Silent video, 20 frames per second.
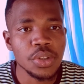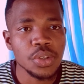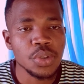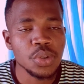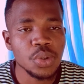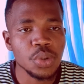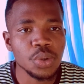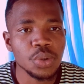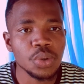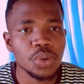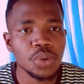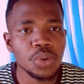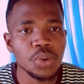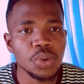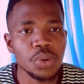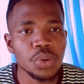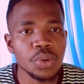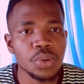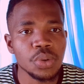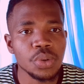
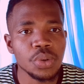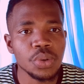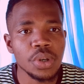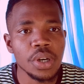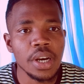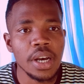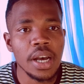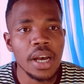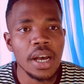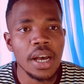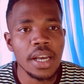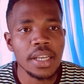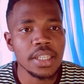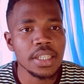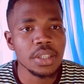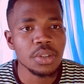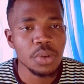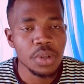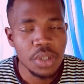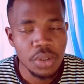So uh, I
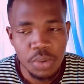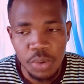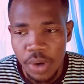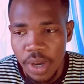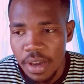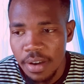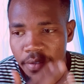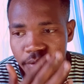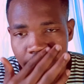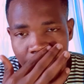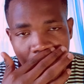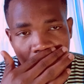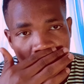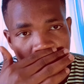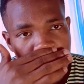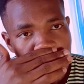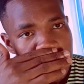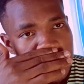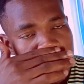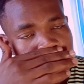just want to have
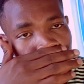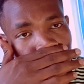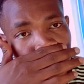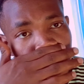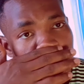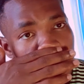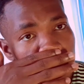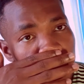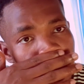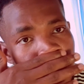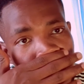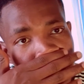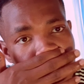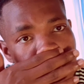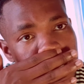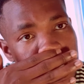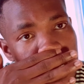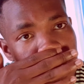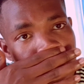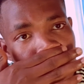uh, some
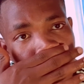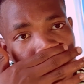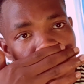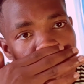impact.